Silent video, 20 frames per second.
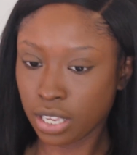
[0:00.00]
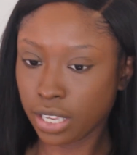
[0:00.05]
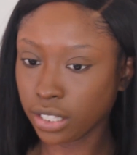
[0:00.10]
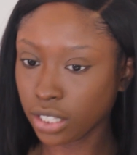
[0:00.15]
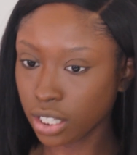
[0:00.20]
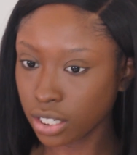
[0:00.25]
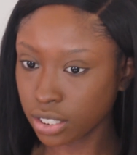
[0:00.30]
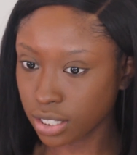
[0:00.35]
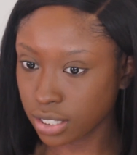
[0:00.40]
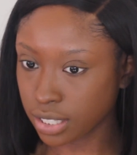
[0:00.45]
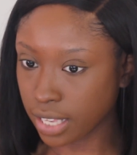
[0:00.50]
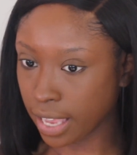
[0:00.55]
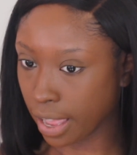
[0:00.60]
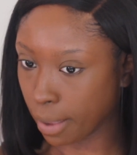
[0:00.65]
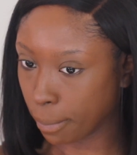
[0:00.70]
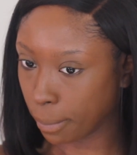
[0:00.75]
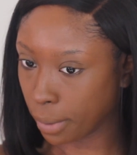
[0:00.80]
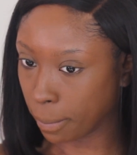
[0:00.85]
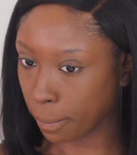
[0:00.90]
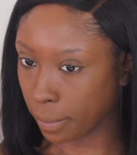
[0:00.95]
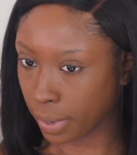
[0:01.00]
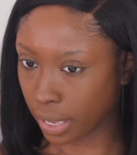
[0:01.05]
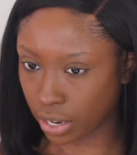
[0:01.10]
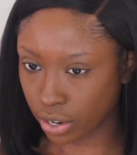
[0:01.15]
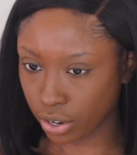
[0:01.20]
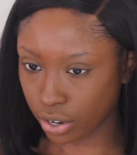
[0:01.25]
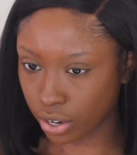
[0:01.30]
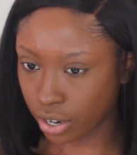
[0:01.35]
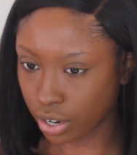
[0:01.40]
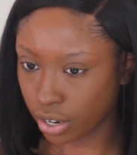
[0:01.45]
It looks a tad bit
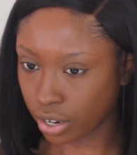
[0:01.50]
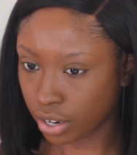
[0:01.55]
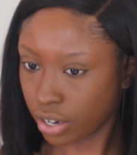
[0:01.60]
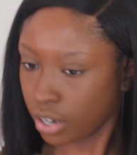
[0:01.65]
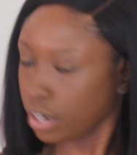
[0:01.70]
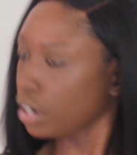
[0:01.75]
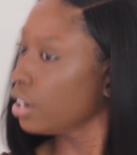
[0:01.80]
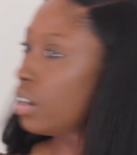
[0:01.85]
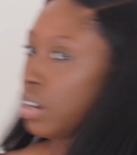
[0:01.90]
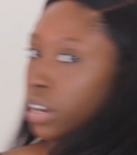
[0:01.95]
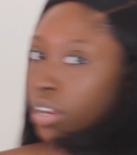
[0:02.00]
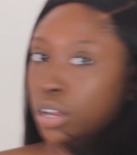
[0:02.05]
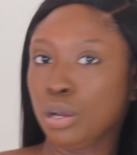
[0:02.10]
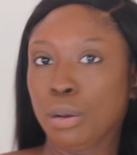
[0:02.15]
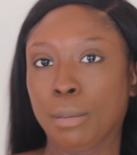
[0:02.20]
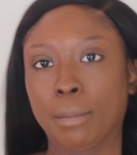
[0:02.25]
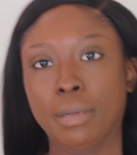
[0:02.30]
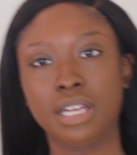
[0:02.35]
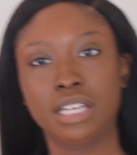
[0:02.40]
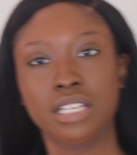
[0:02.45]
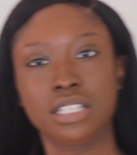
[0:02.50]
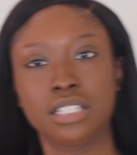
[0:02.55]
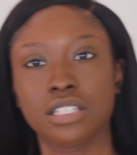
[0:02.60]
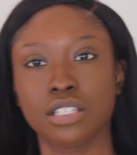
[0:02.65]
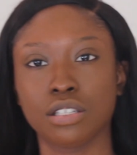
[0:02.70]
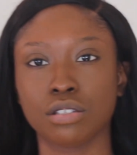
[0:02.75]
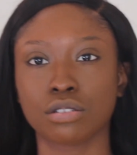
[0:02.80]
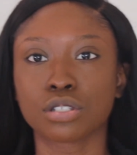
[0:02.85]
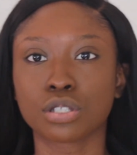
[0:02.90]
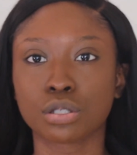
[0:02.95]
better, but it's
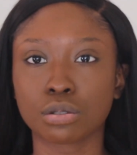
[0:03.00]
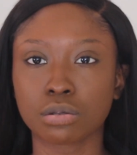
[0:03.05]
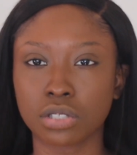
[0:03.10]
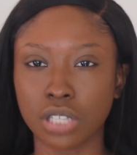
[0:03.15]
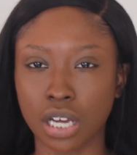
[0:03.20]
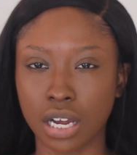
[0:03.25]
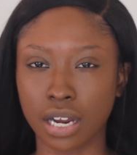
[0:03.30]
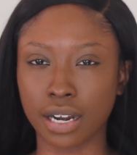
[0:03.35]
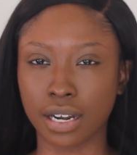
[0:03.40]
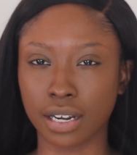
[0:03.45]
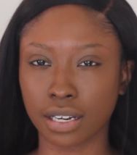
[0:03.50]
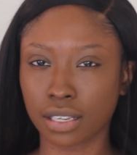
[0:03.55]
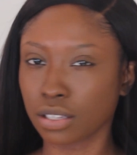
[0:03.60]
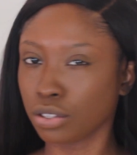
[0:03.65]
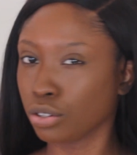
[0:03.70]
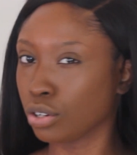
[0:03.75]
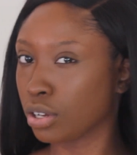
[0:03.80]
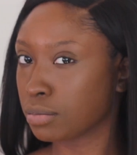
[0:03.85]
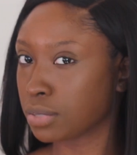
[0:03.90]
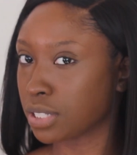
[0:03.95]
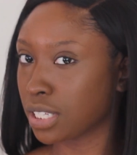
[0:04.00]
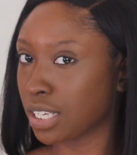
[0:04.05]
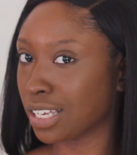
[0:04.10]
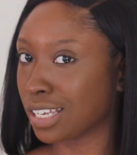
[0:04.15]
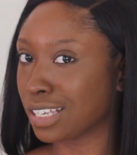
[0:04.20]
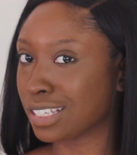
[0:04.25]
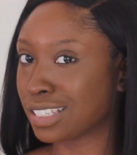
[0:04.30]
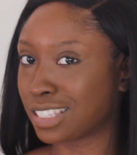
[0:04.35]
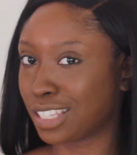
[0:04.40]
still too dark. You know what I'm saying?